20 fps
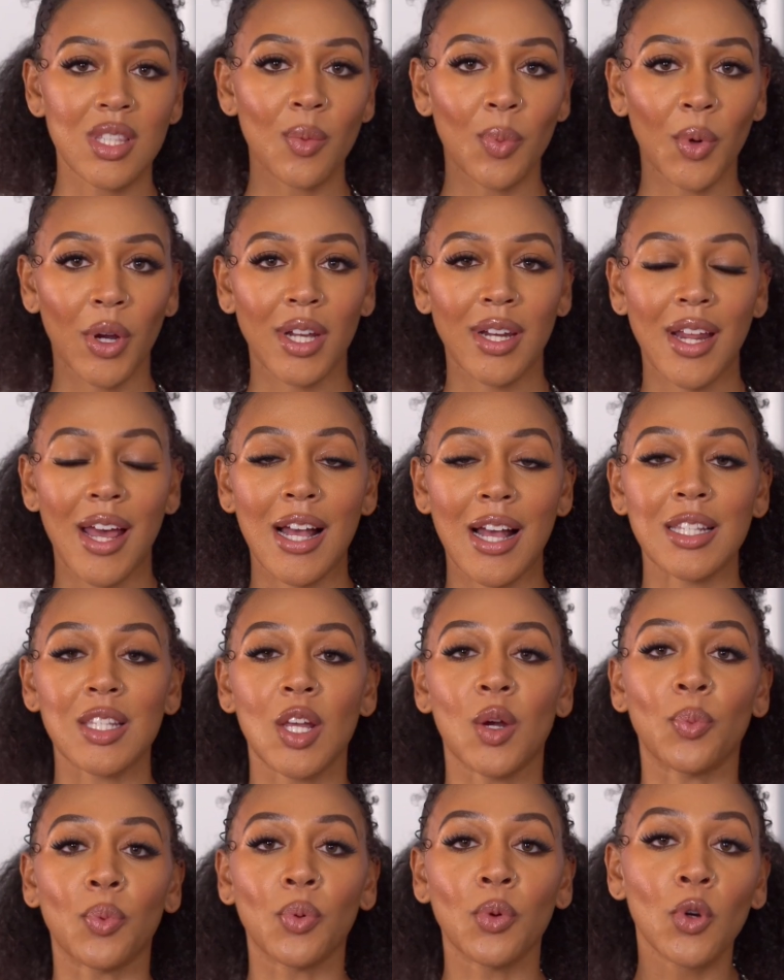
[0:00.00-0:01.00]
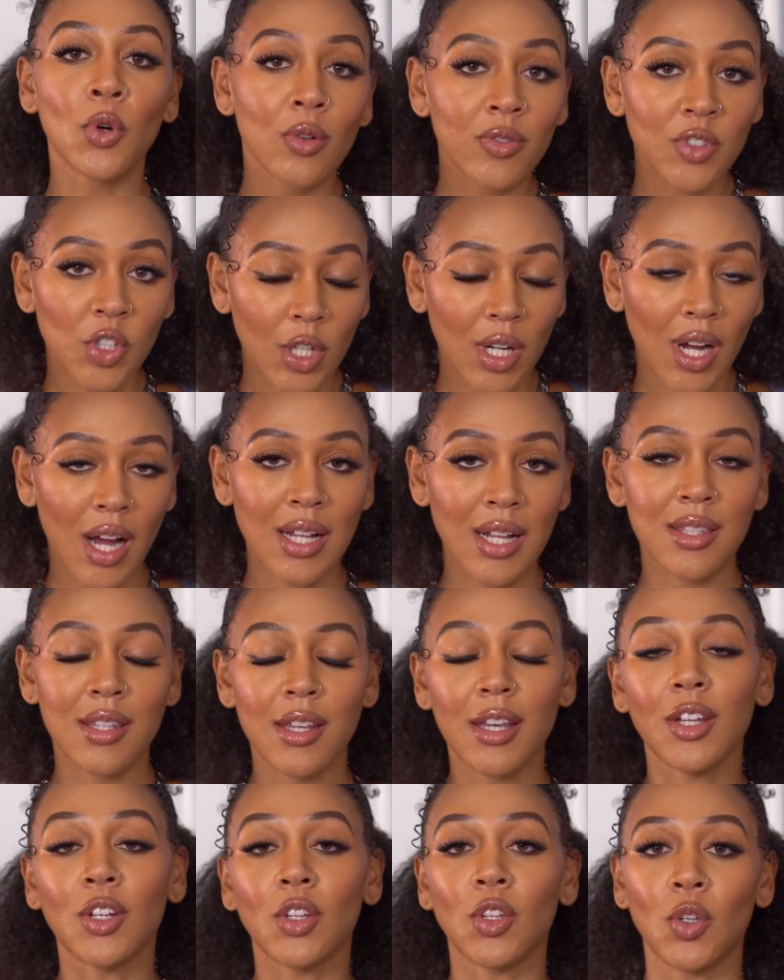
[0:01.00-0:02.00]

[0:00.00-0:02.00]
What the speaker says: the brand has approved your content,